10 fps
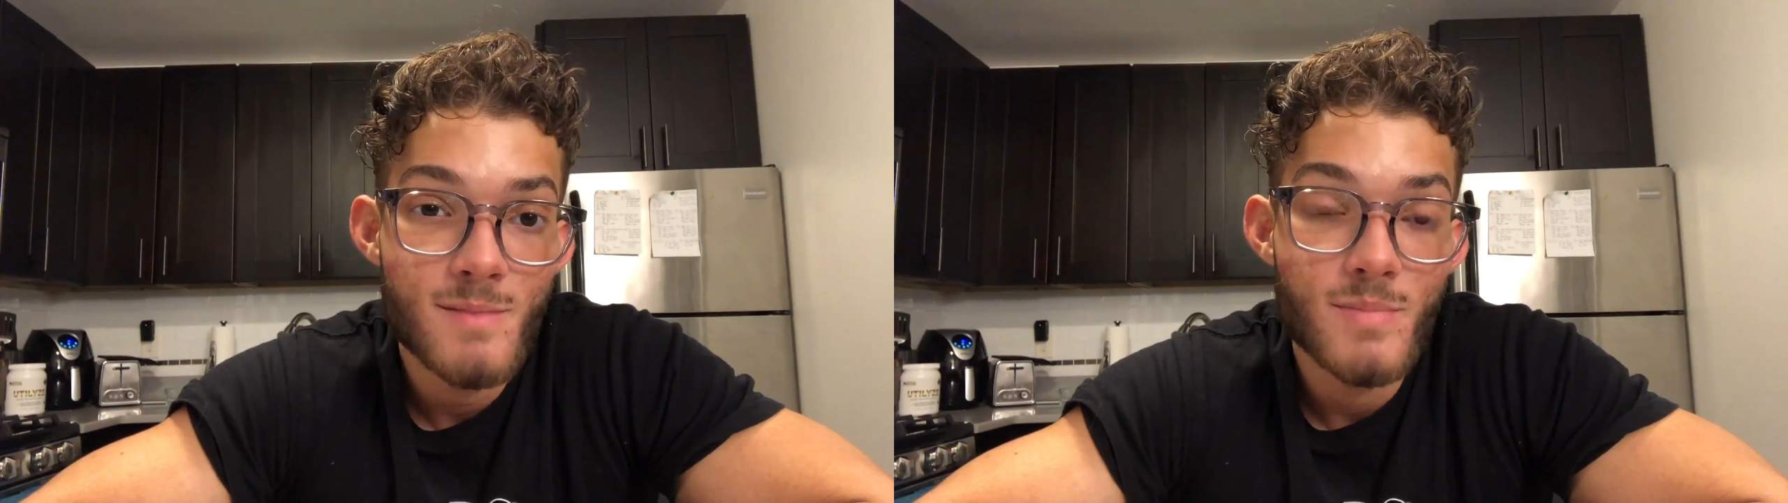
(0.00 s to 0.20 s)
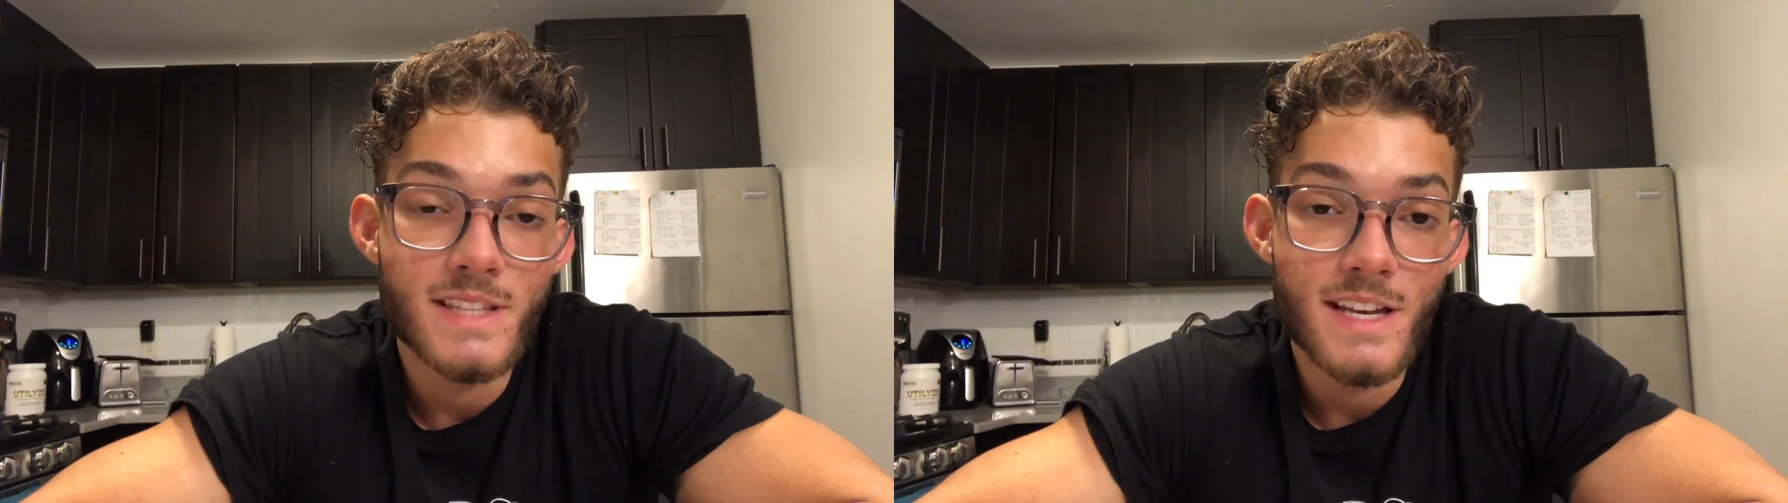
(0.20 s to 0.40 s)

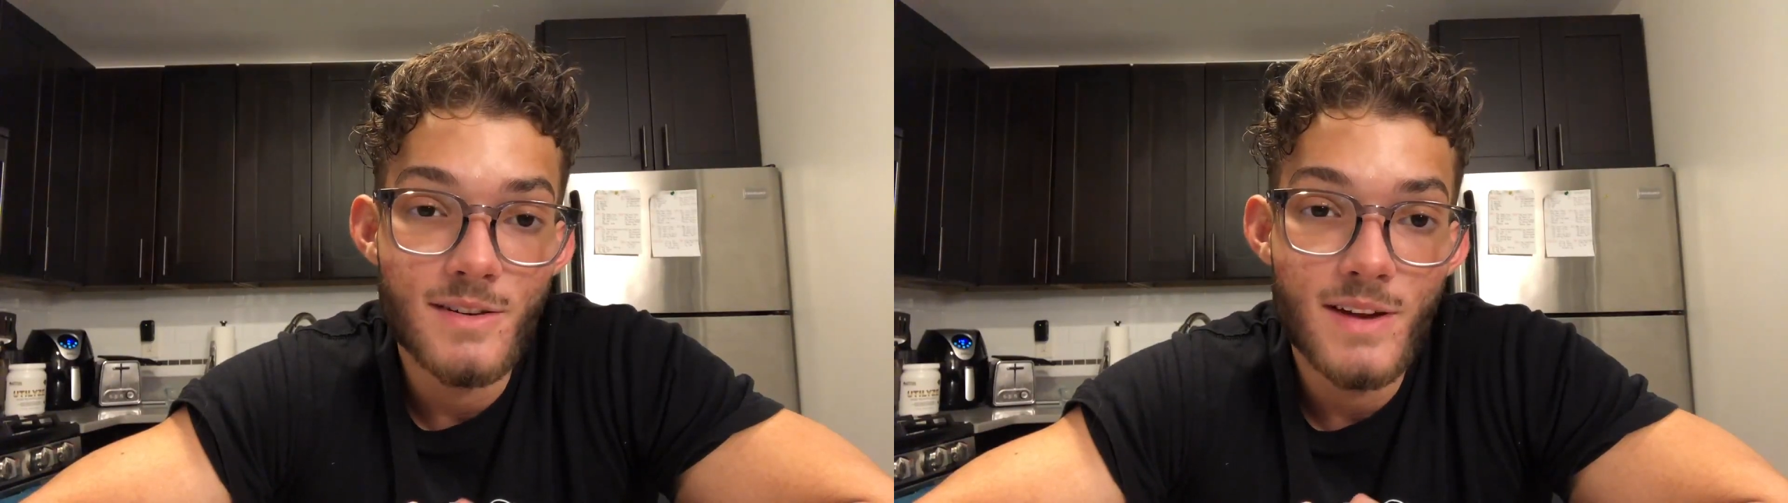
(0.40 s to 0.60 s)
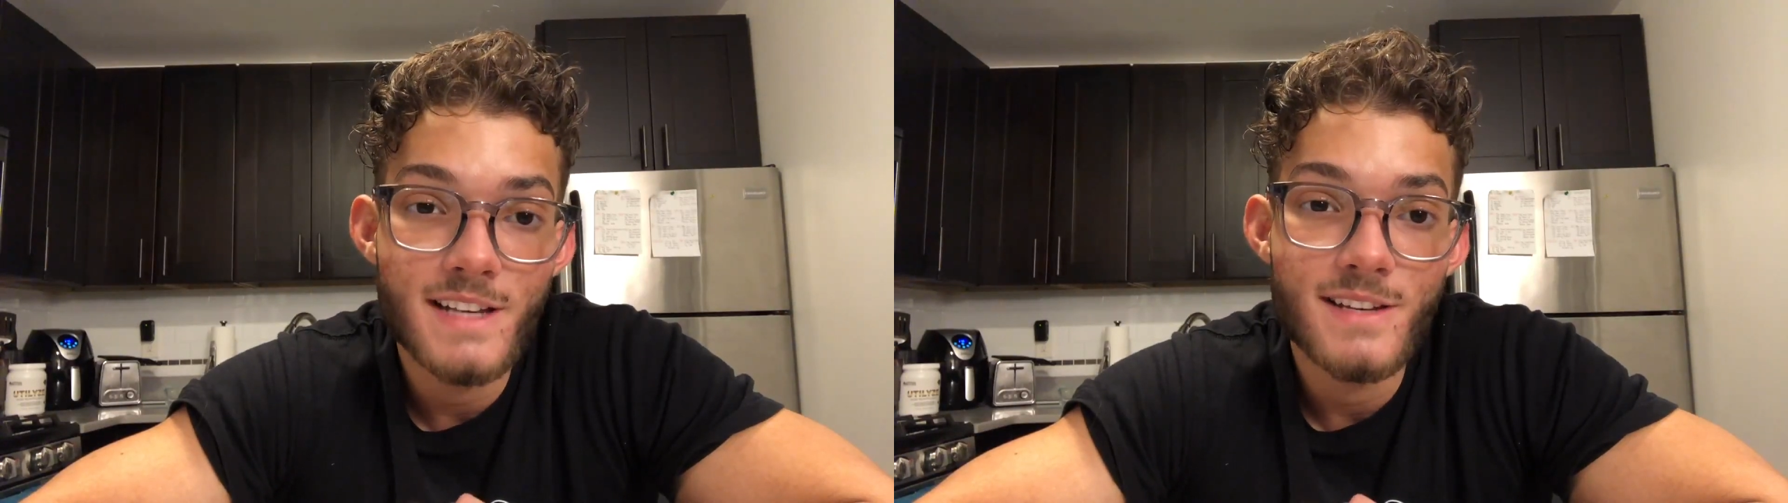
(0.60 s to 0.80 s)
but then
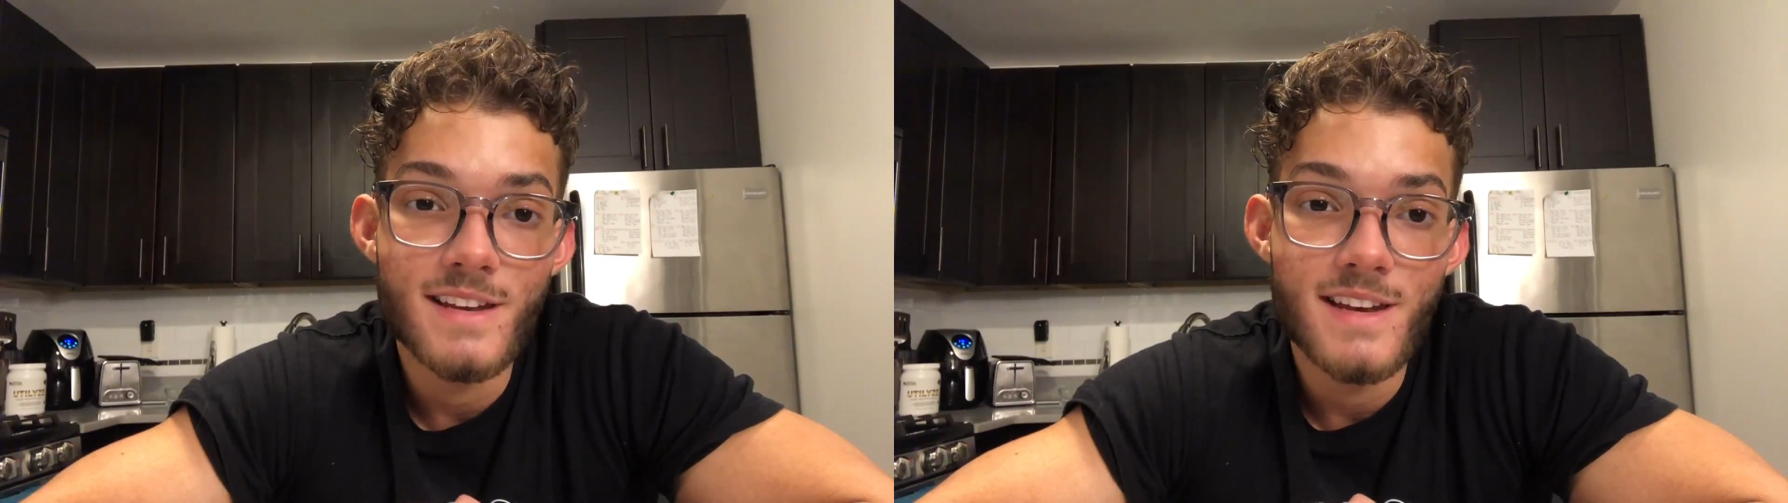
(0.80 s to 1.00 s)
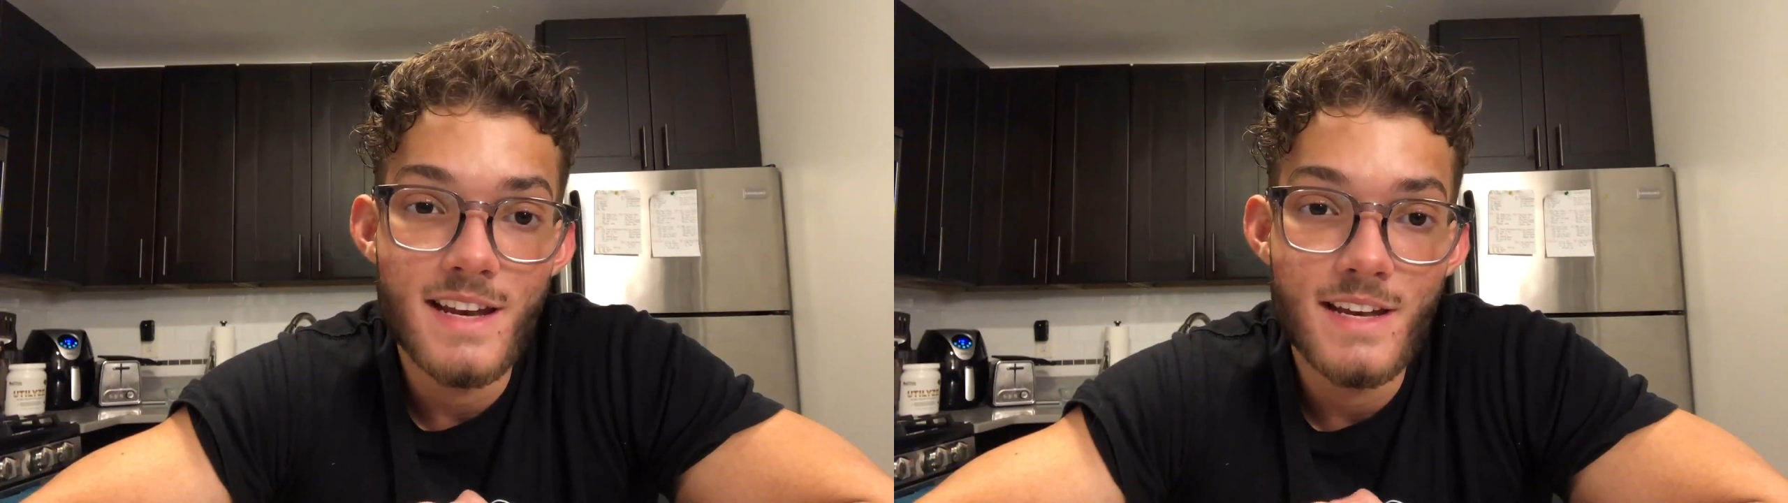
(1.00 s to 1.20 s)
you get to
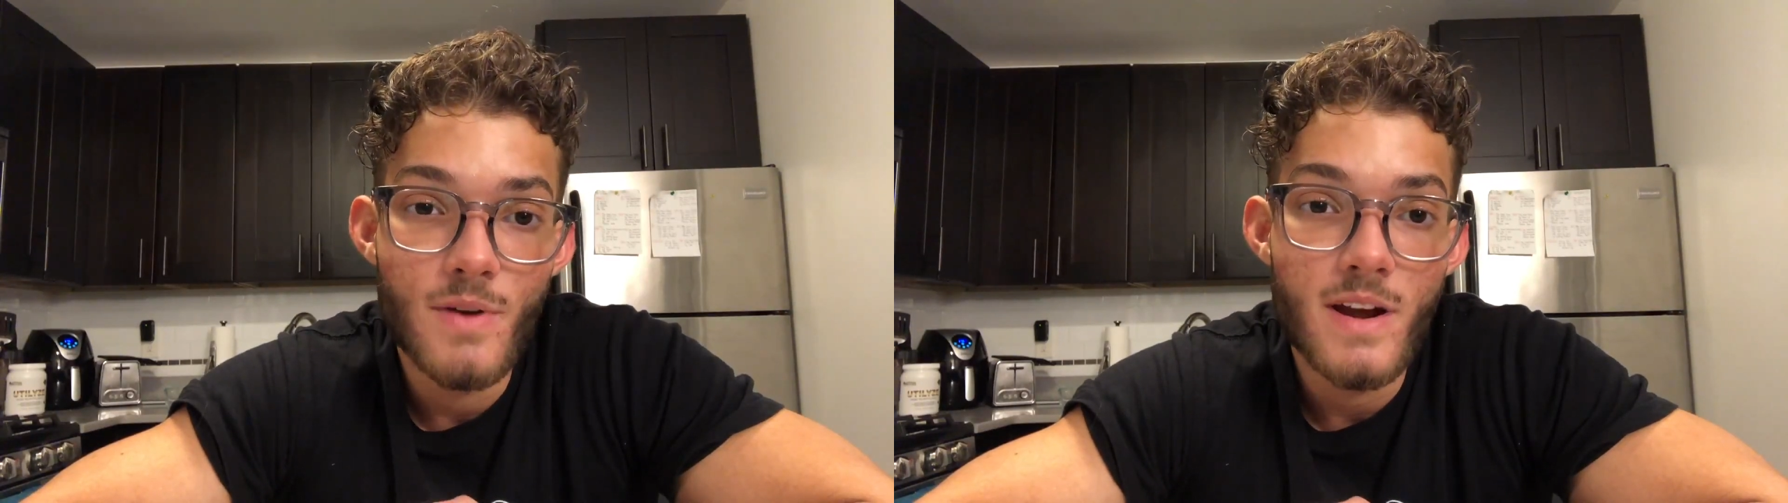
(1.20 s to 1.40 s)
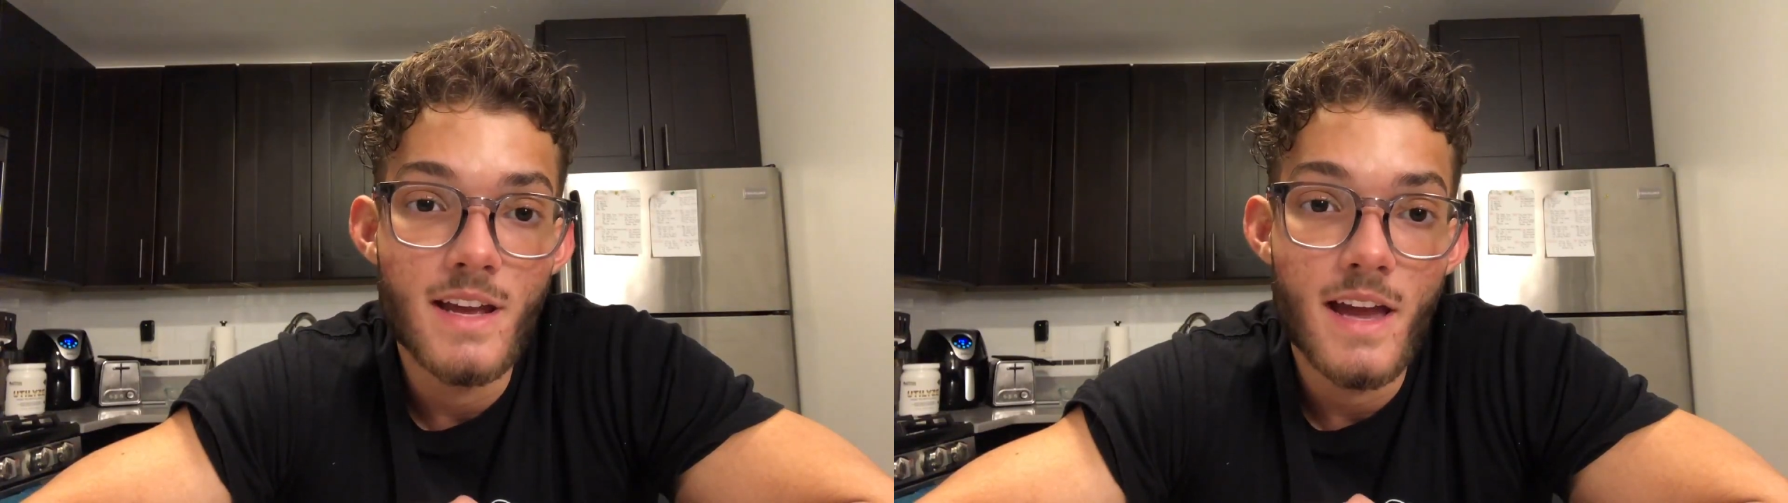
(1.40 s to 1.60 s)
the nitty
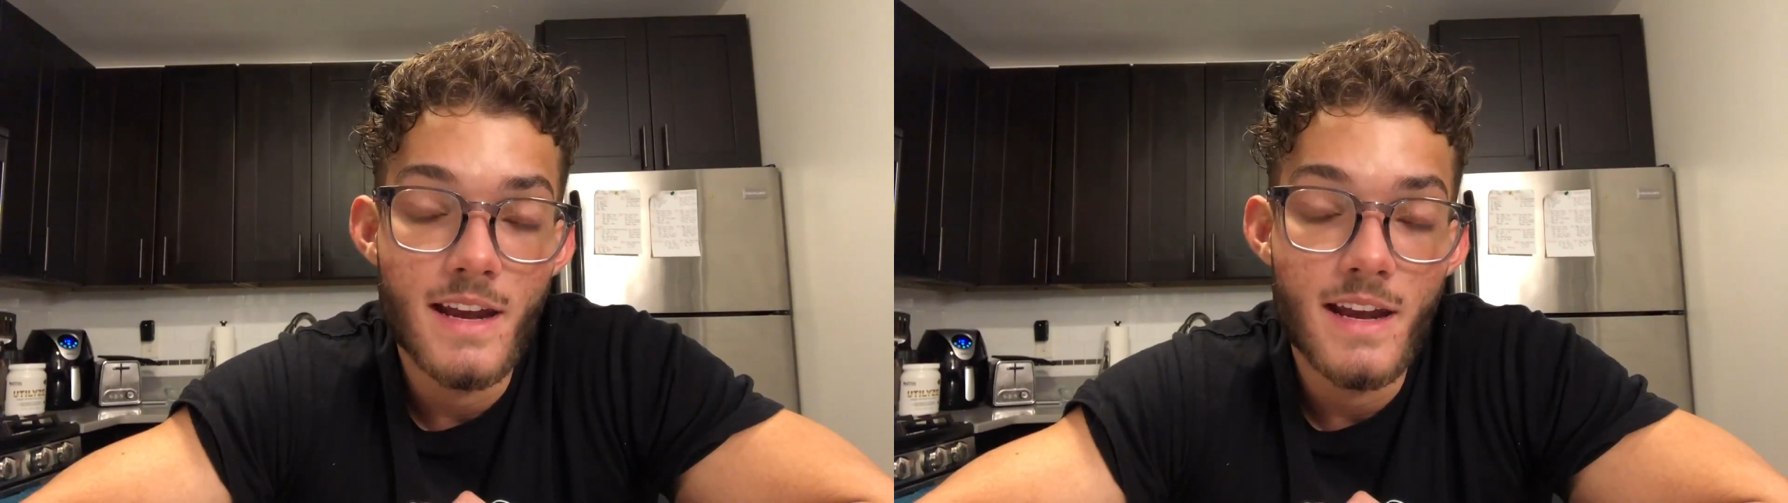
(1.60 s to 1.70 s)
gritty,